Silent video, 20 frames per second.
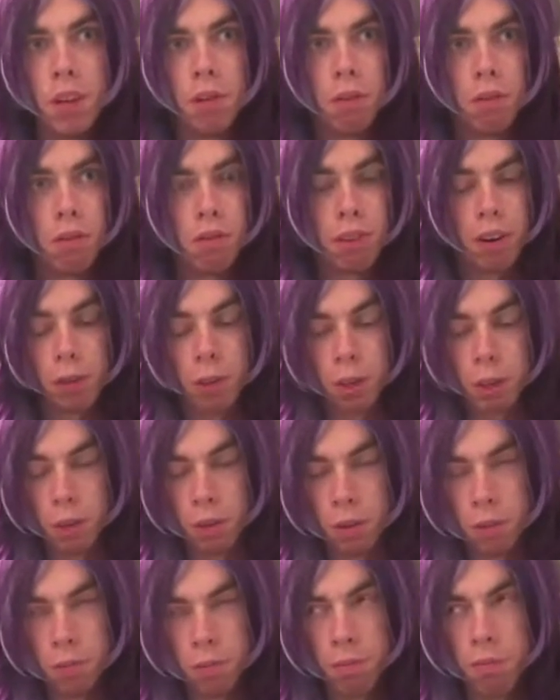One very
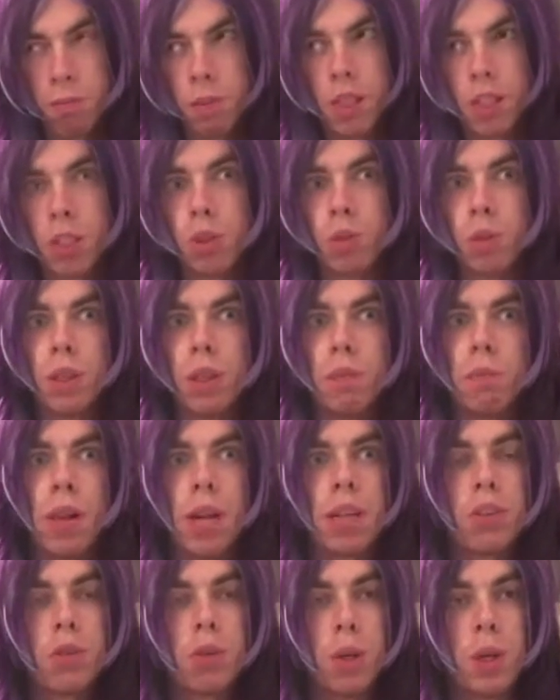nice tree,
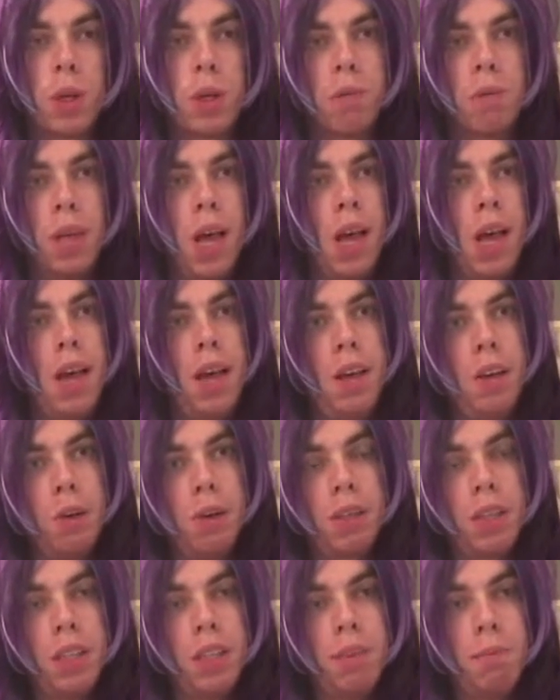black tree,
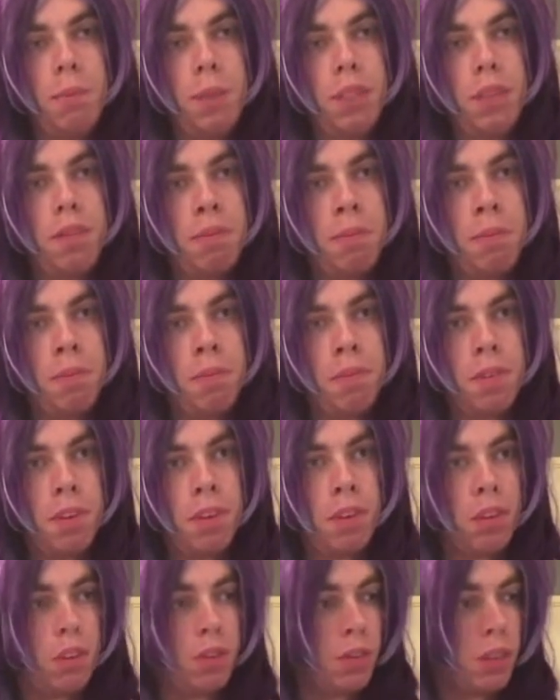with a little bit of
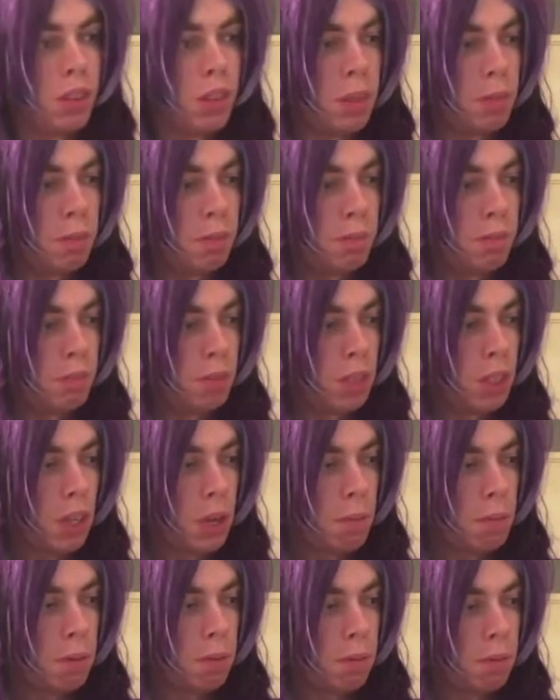
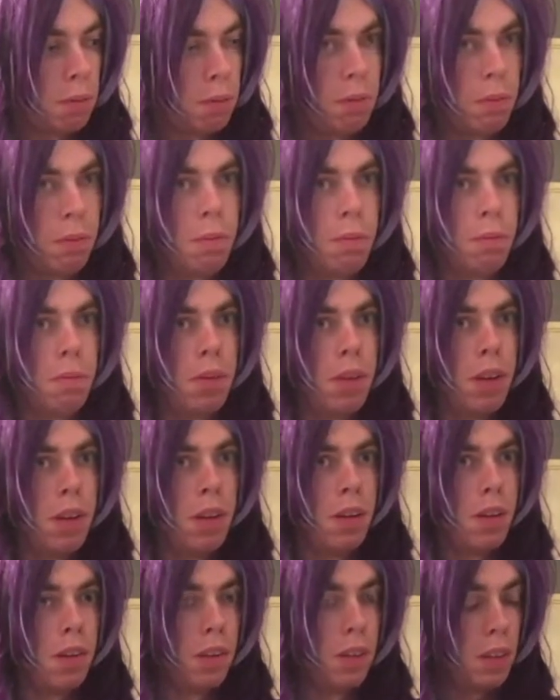sap
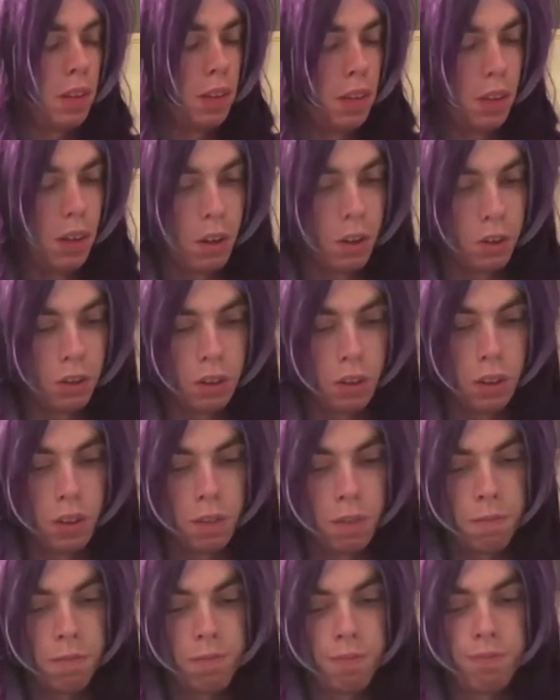on the